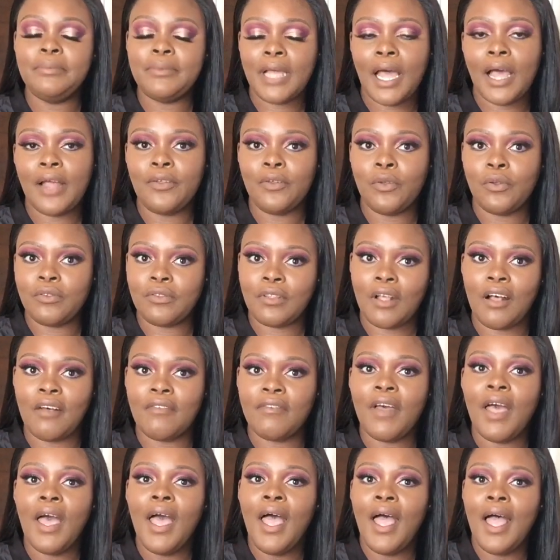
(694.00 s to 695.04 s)
down
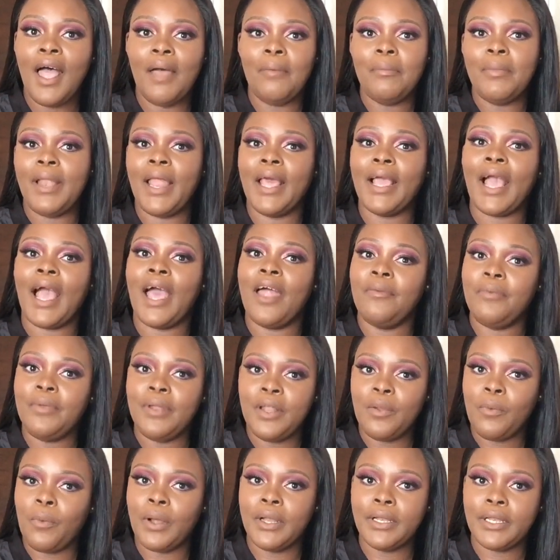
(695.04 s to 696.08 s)
yourself and be like, I
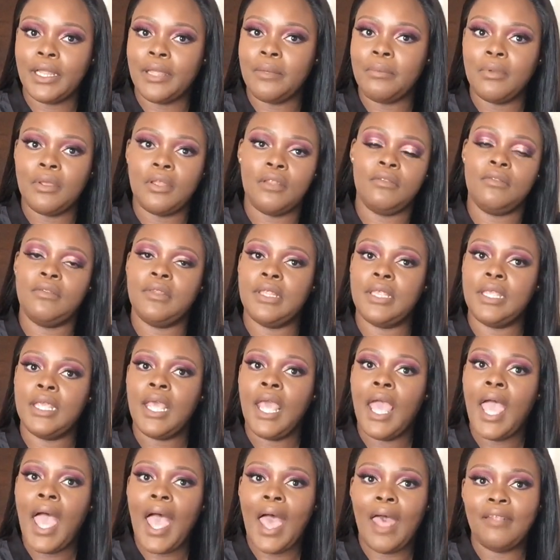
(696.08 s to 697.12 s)
really want A, B, and C,
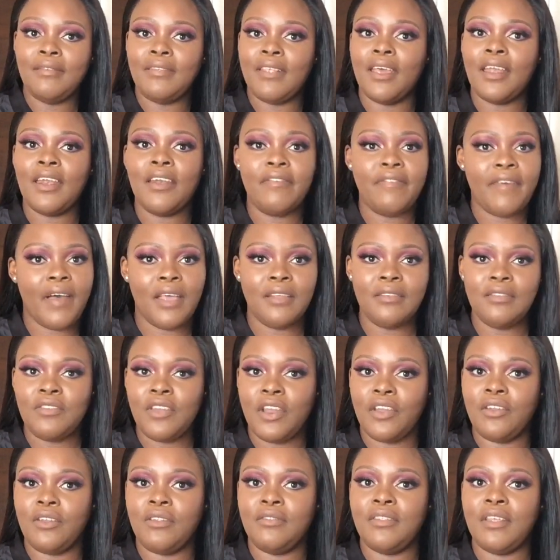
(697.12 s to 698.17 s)
and sacrifice
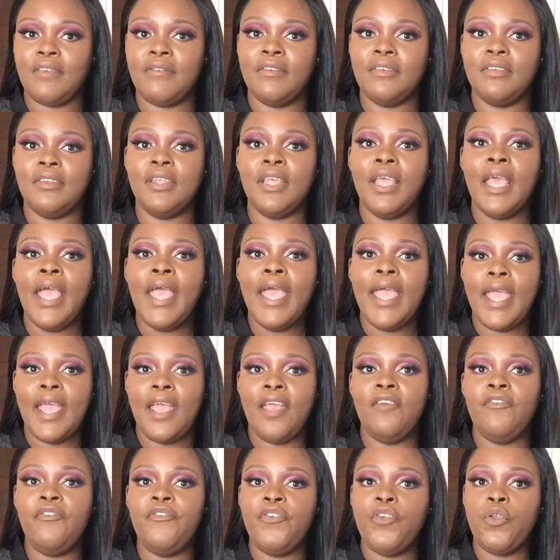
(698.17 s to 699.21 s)
370.
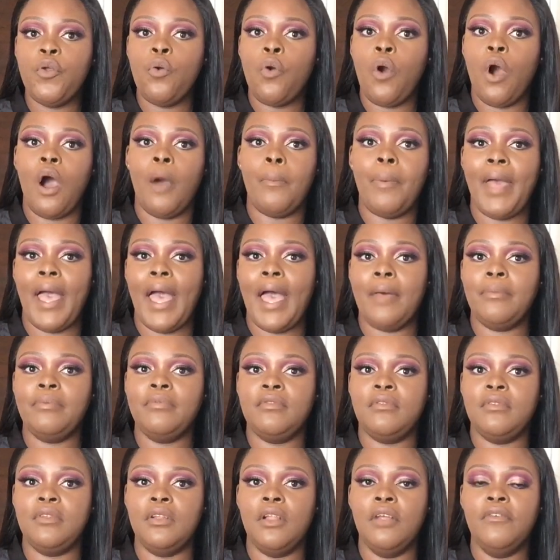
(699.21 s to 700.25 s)
If you are
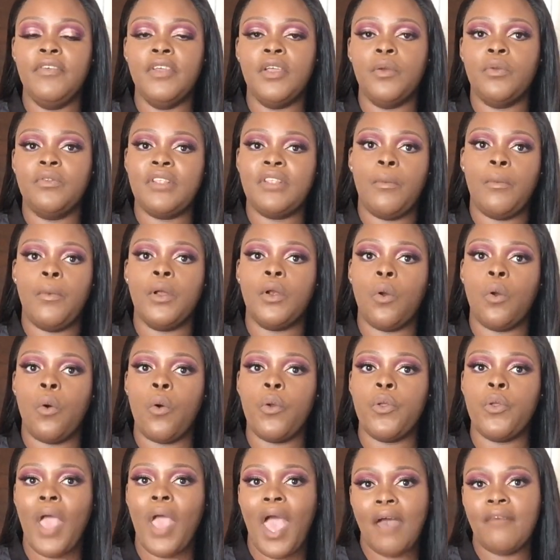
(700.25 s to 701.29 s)
perhaps living with someone,
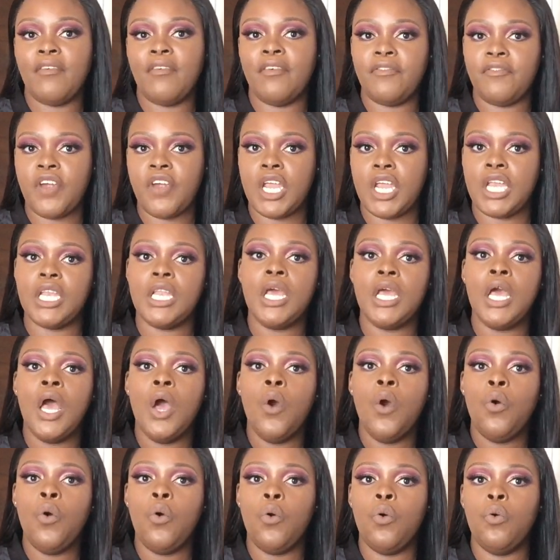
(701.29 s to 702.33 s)
or you have a friend
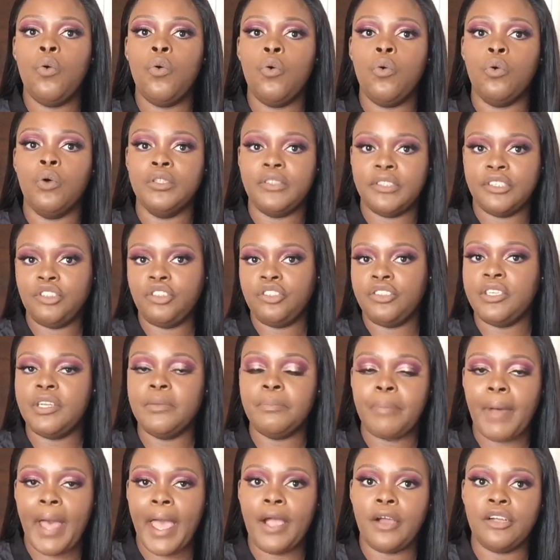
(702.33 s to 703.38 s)
who is interested
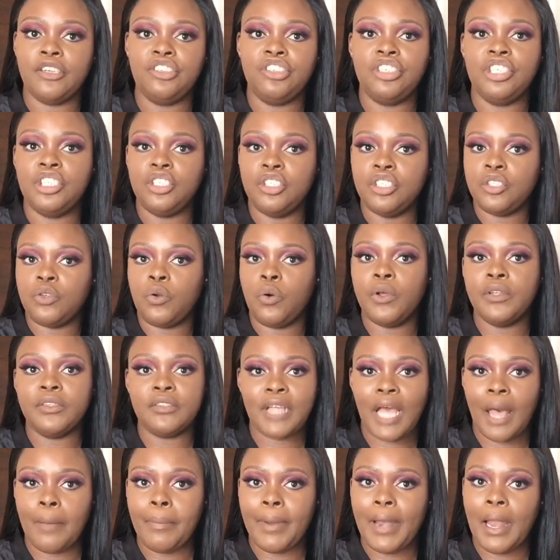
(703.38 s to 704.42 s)
in buying on SHEIN, you could always
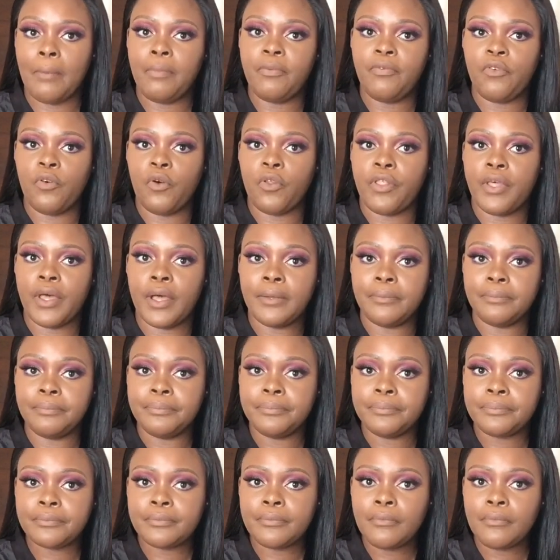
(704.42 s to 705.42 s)
couple up for the